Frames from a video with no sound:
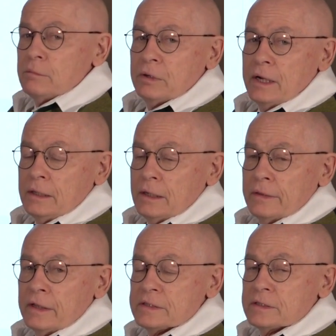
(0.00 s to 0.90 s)

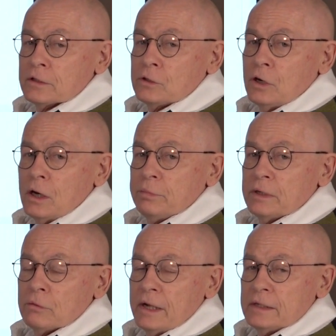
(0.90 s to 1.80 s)
brainer, that's the
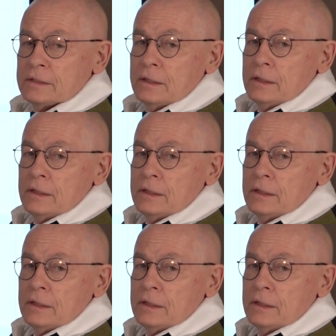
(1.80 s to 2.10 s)
copyright